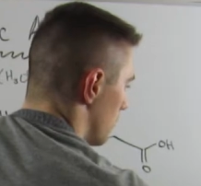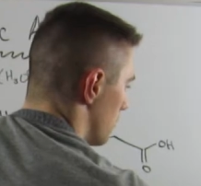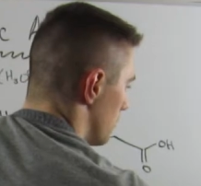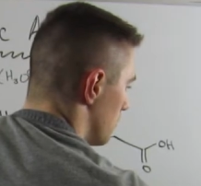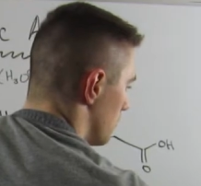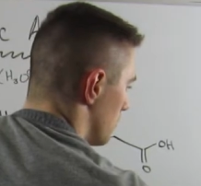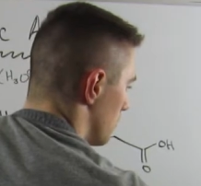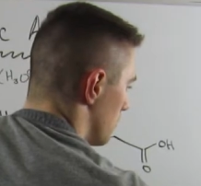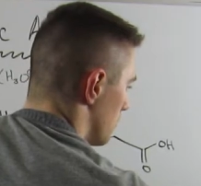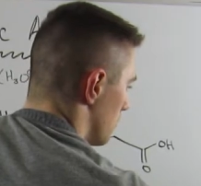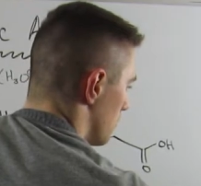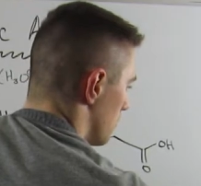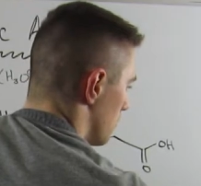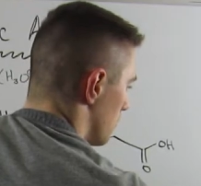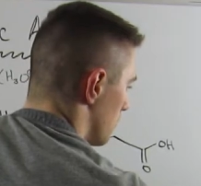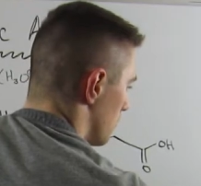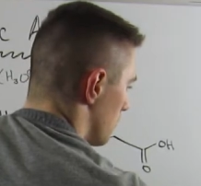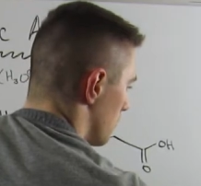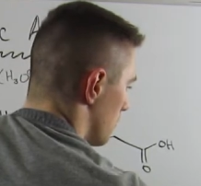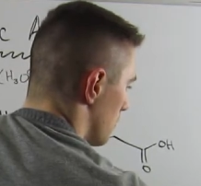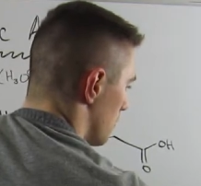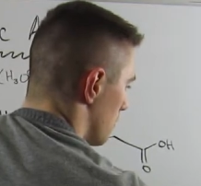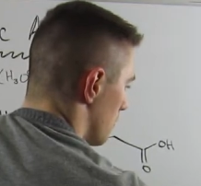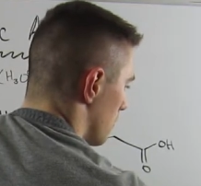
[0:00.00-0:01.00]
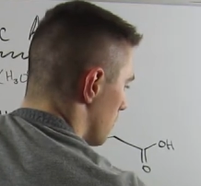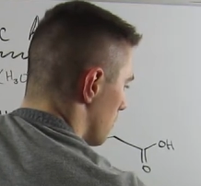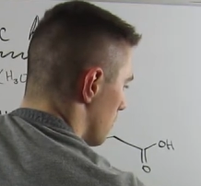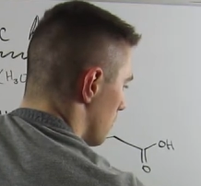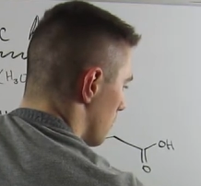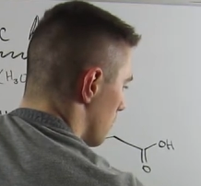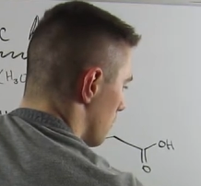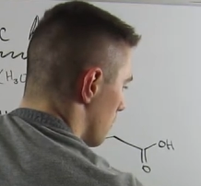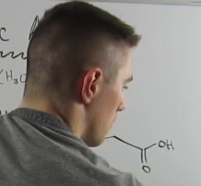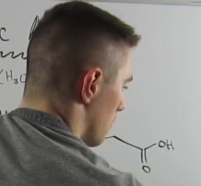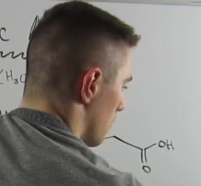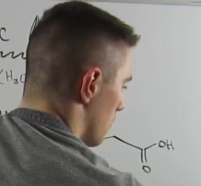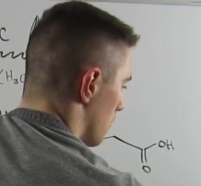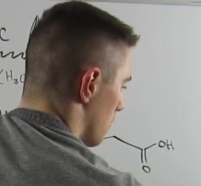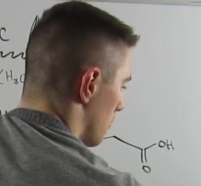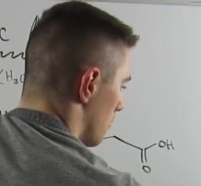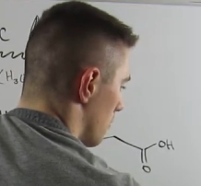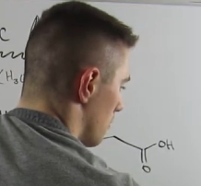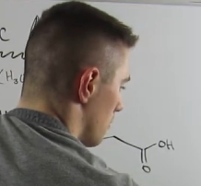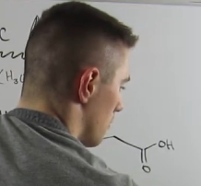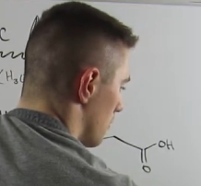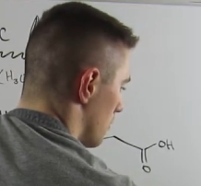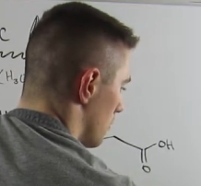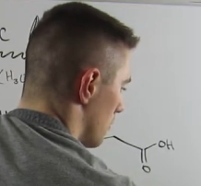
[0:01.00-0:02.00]

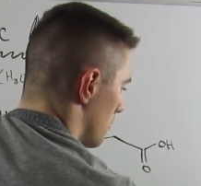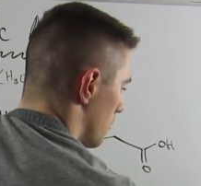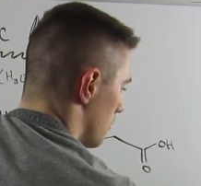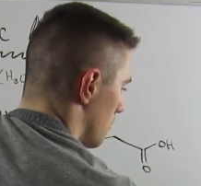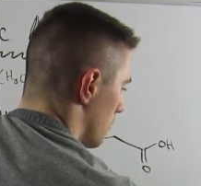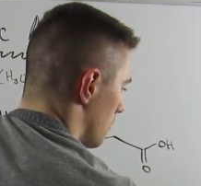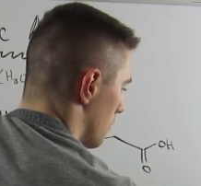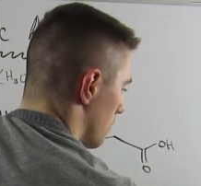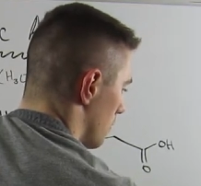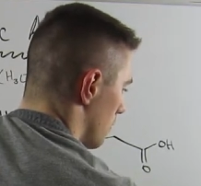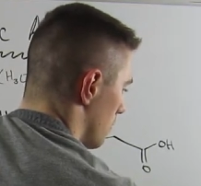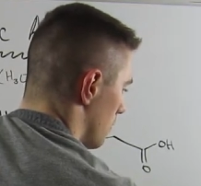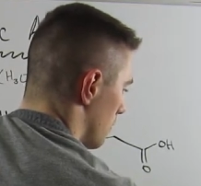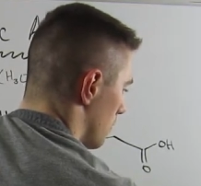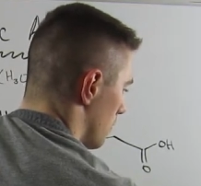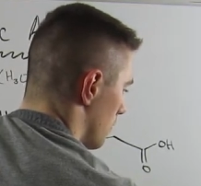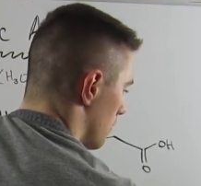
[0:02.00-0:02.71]
(silence)